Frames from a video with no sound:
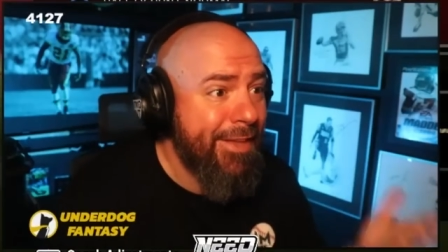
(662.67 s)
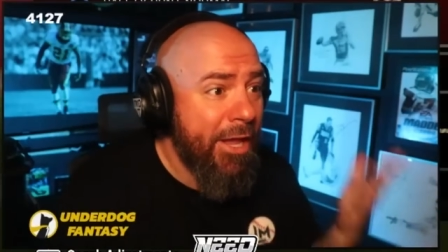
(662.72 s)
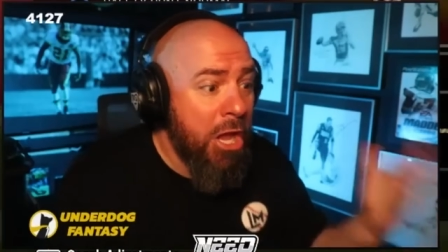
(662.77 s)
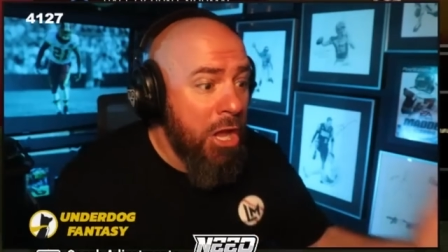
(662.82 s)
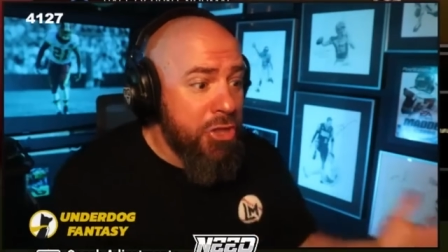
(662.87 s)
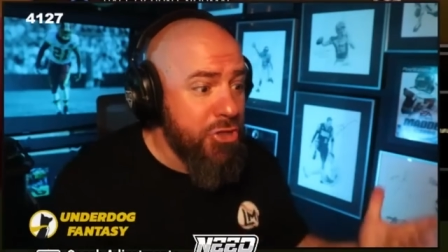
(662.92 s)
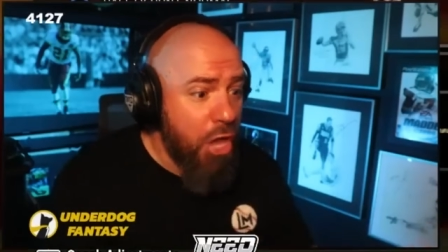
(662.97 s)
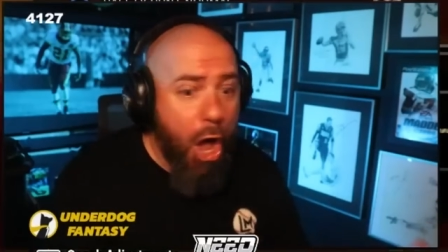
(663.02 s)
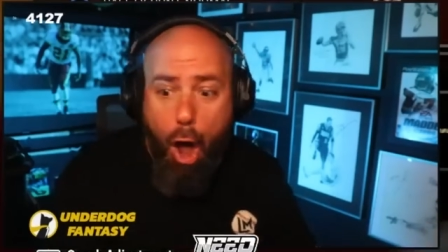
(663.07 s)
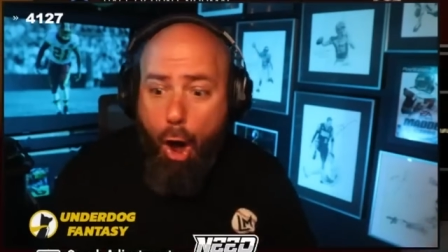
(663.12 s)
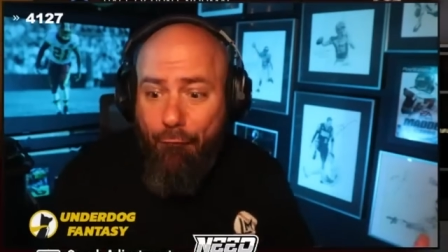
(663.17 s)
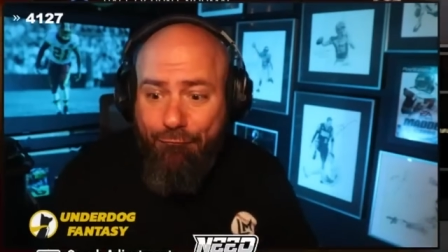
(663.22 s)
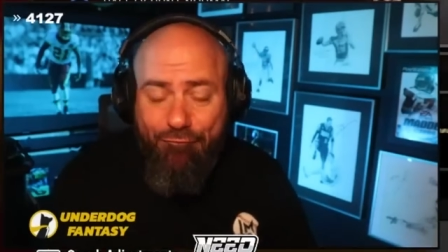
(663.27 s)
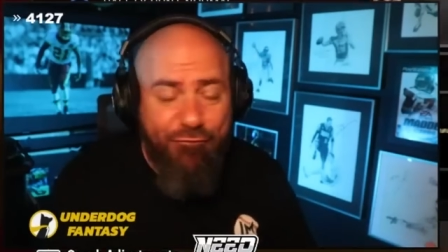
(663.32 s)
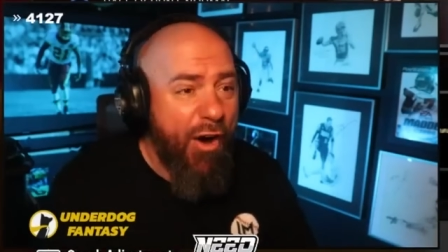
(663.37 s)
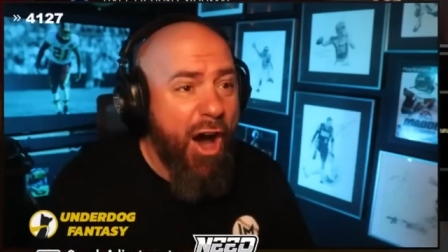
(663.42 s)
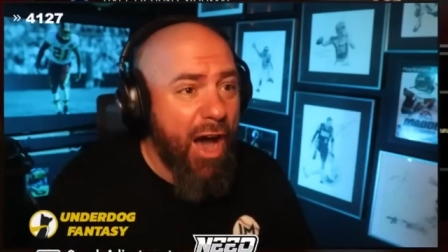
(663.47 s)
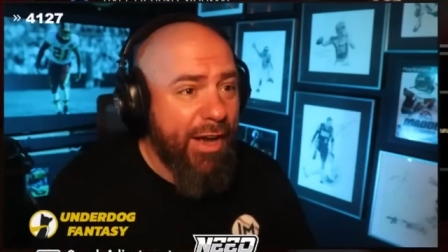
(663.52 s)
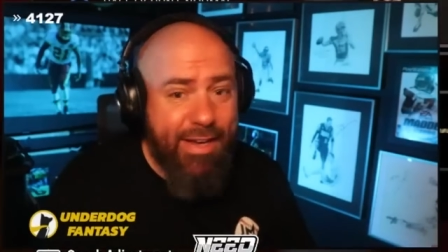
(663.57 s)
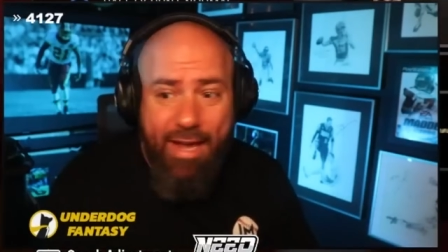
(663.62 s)
No
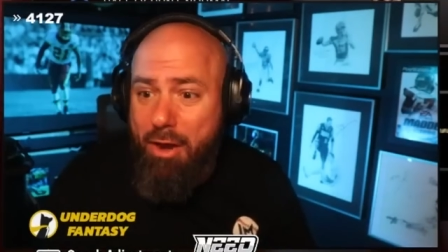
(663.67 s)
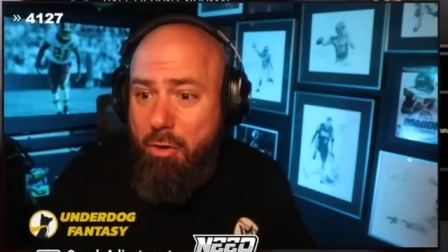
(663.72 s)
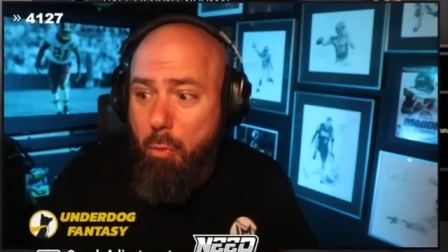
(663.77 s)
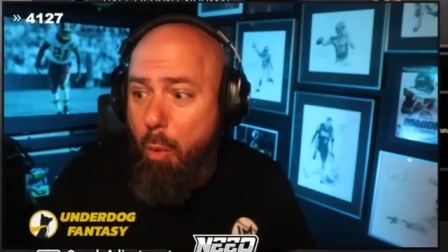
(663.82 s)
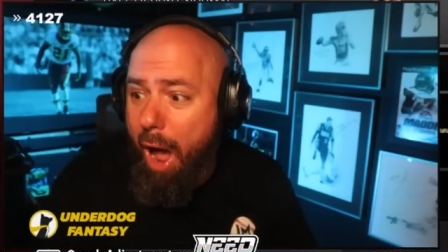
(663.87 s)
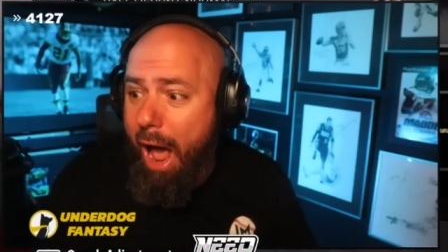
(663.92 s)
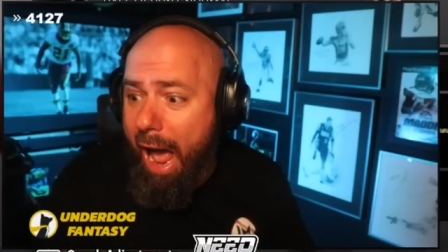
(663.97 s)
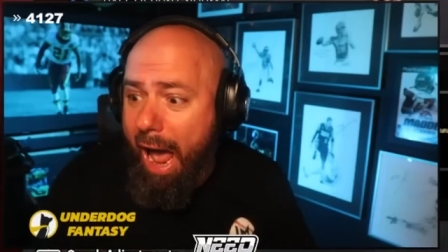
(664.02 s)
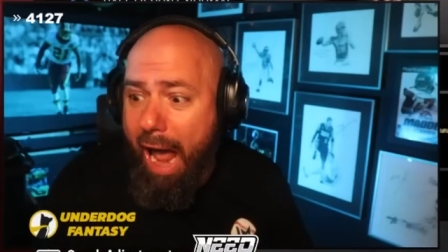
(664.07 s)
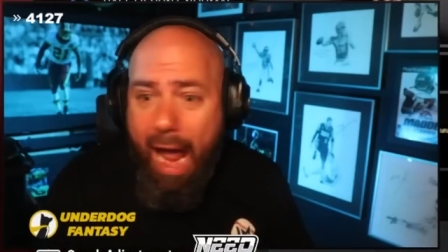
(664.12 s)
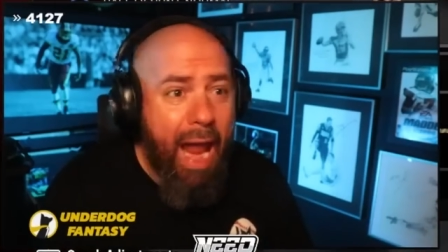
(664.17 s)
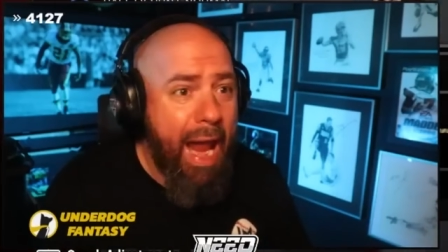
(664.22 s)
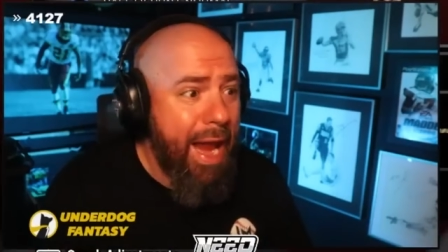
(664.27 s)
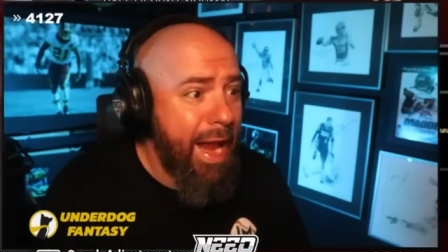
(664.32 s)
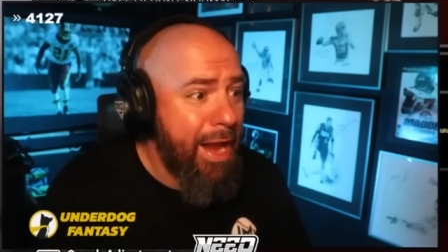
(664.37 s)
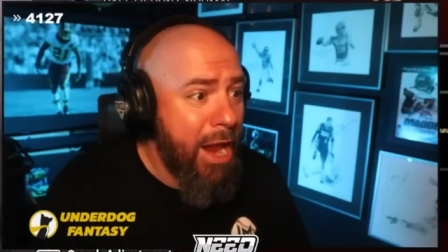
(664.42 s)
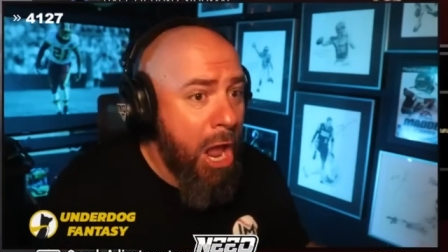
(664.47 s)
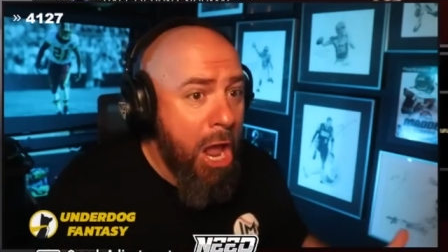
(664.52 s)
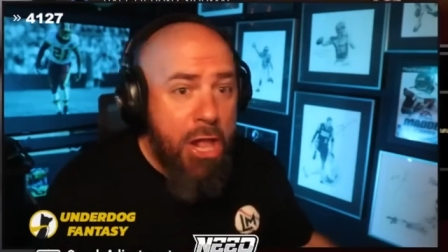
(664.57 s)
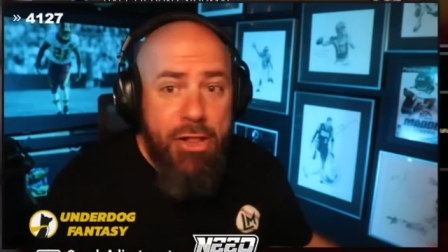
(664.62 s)
way!
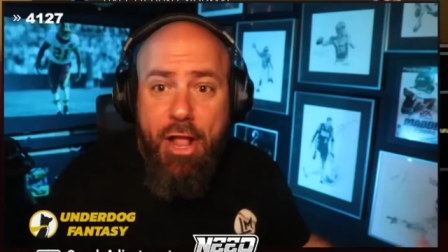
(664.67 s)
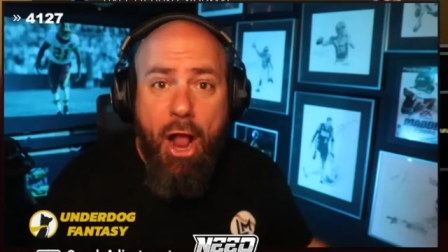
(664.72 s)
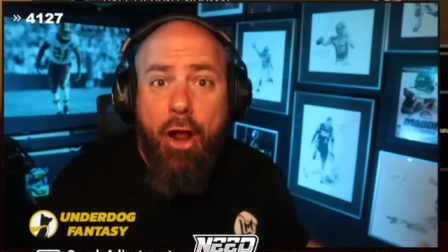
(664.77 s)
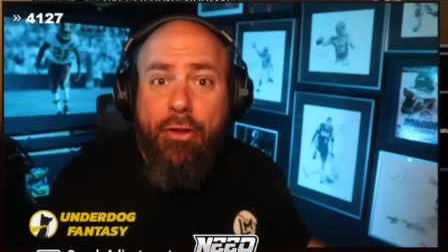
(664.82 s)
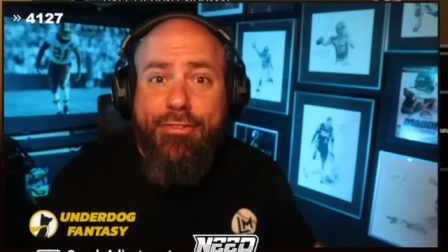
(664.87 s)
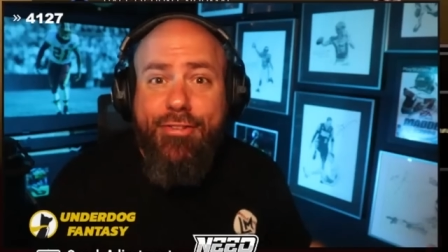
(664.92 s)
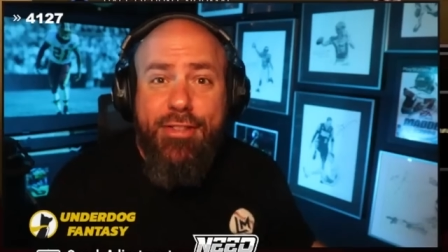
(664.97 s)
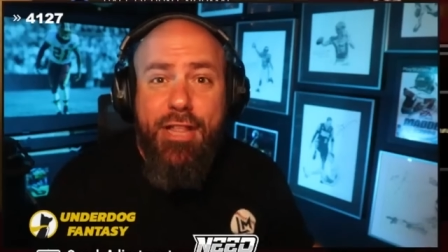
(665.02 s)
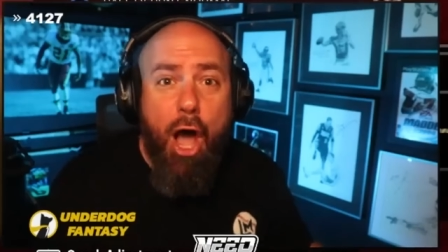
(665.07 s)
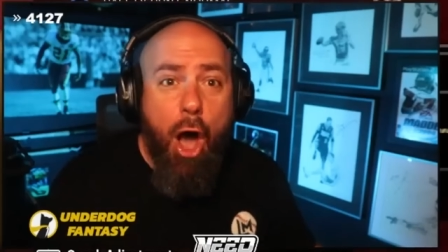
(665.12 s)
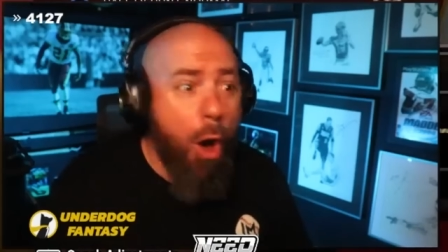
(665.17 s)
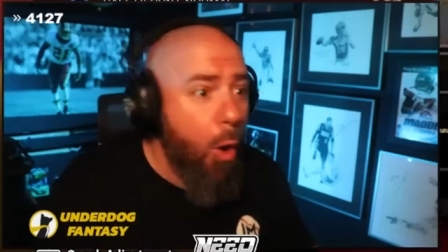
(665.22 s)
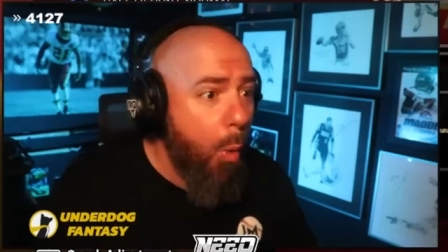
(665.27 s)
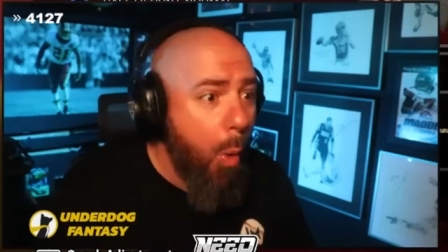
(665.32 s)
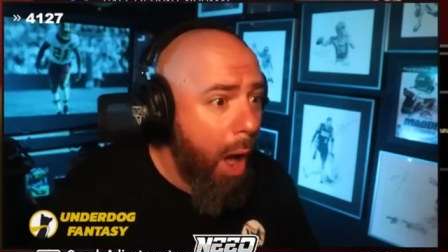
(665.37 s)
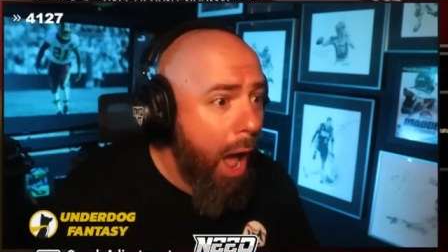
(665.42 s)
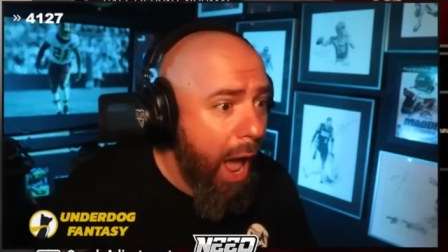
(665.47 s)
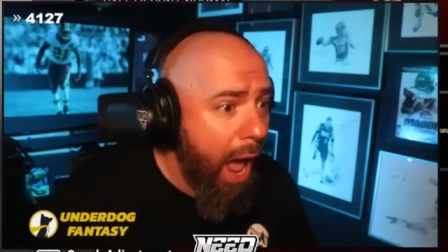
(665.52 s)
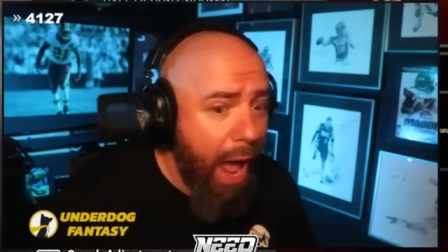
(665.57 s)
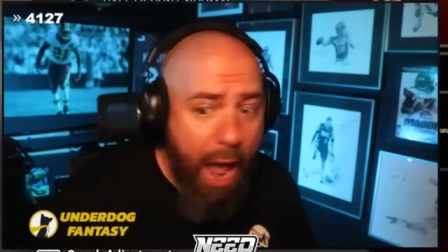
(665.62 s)
There's no
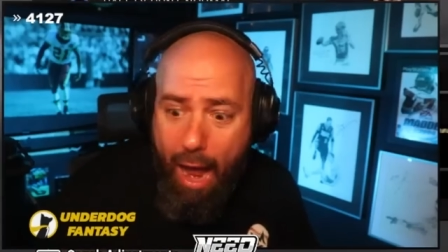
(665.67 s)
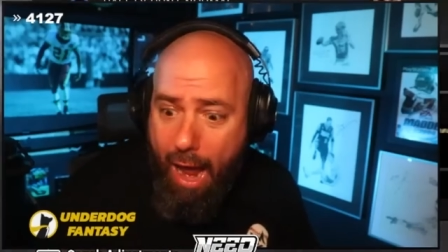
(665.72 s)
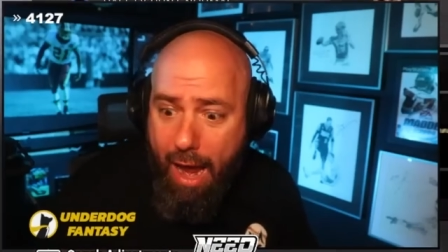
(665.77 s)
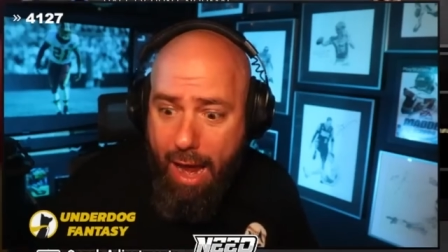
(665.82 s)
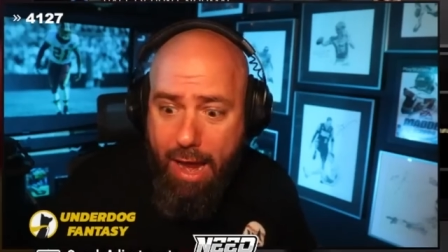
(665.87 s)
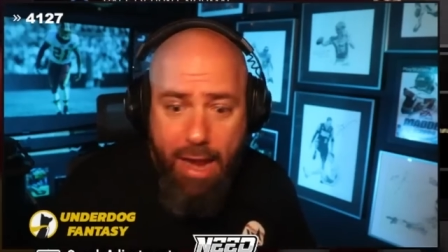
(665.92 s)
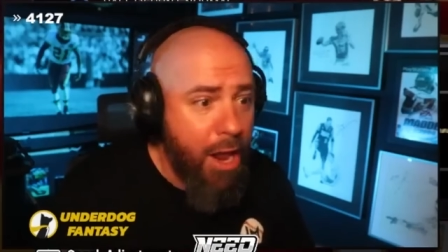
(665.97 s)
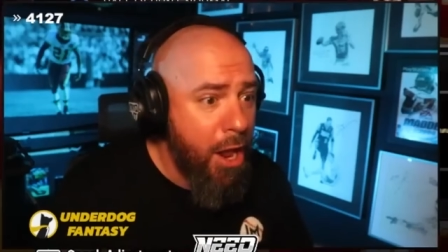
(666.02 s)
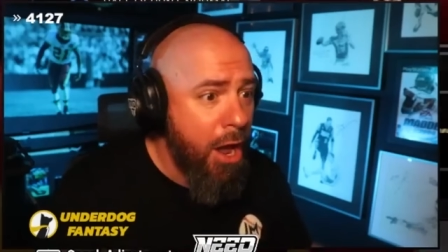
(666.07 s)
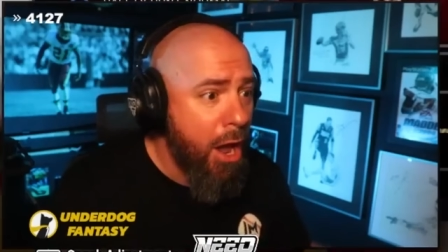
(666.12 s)
way!